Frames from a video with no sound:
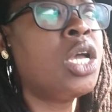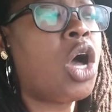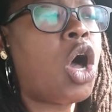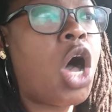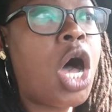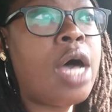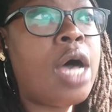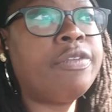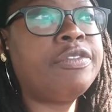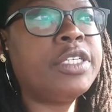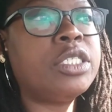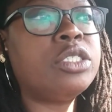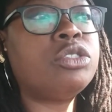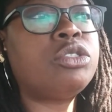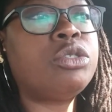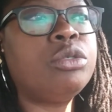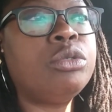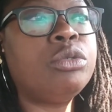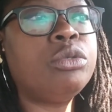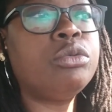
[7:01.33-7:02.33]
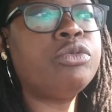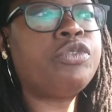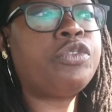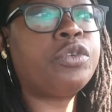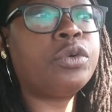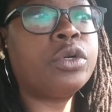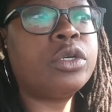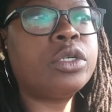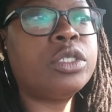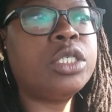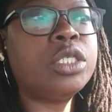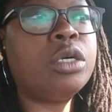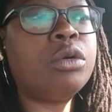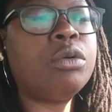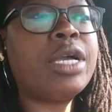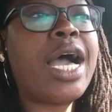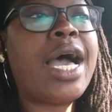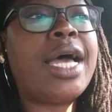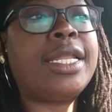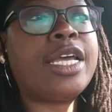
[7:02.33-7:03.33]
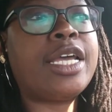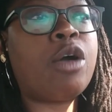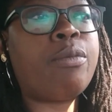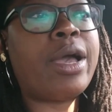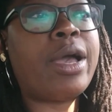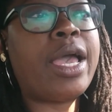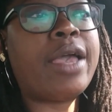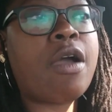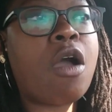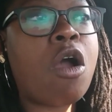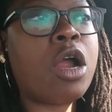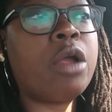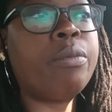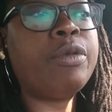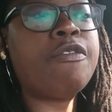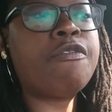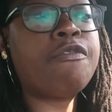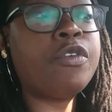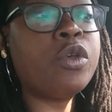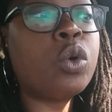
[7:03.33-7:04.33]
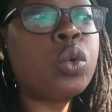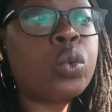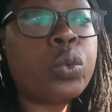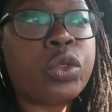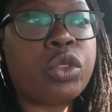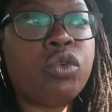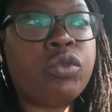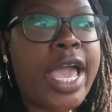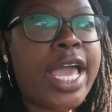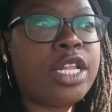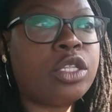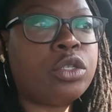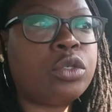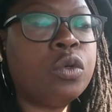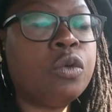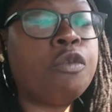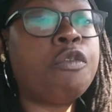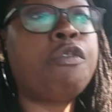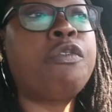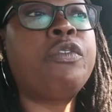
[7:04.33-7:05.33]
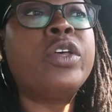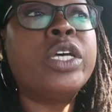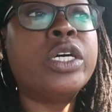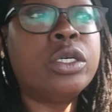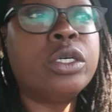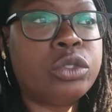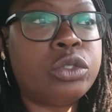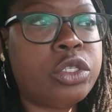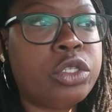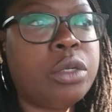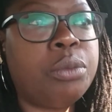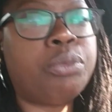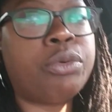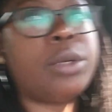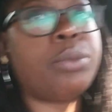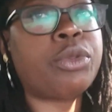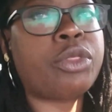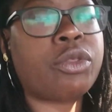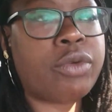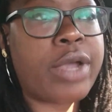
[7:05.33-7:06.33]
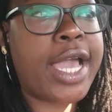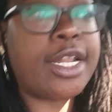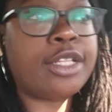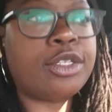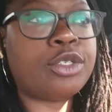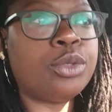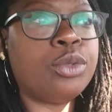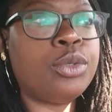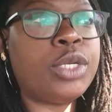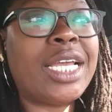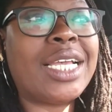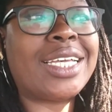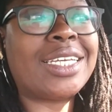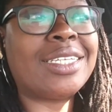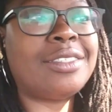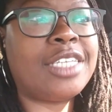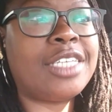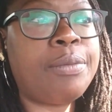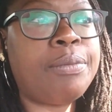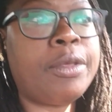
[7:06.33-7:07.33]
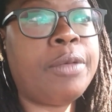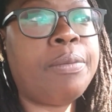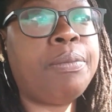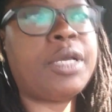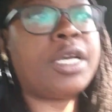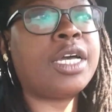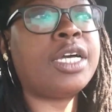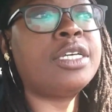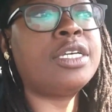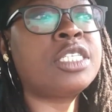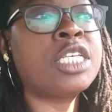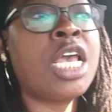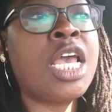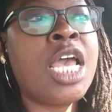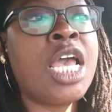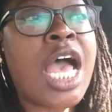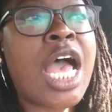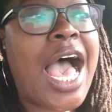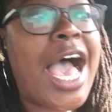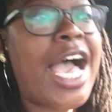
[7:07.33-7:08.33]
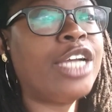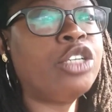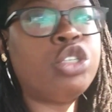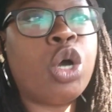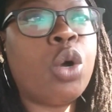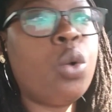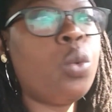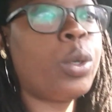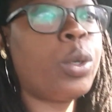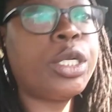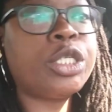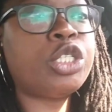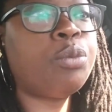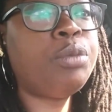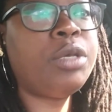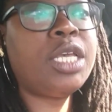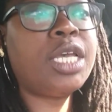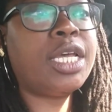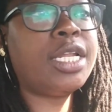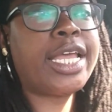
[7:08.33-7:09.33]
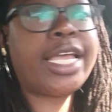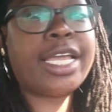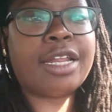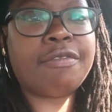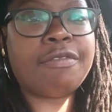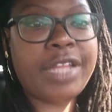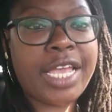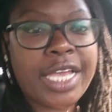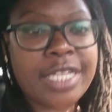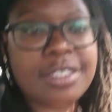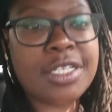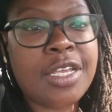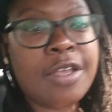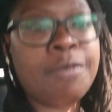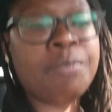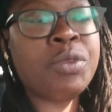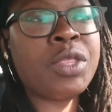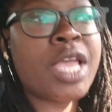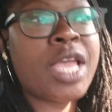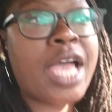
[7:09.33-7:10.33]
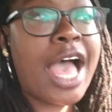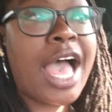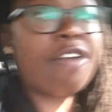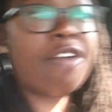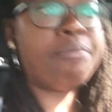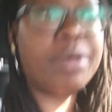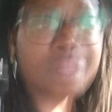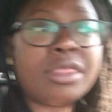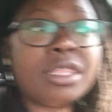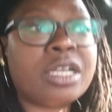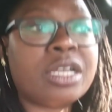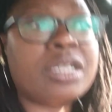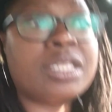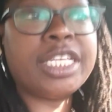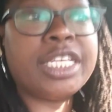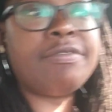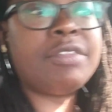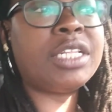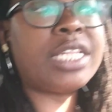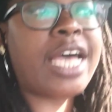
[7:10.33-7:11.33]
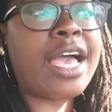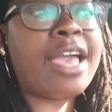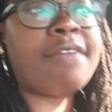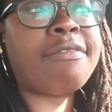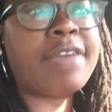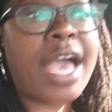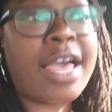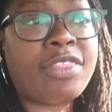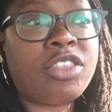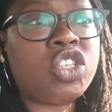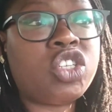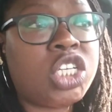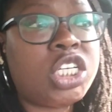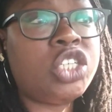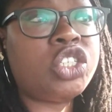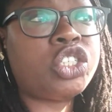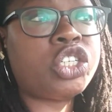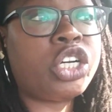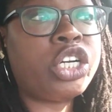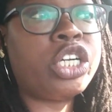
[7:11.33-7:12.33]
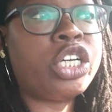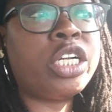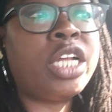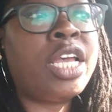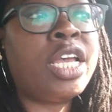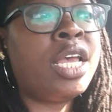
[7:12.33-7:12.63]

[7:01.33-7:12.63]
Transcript: often for God to help my heart be filled with gratitude, filled to the brim with gratitude and contentment, because I don't want to be a negative Nancy. I've been there, lived the life, got the t-shirt,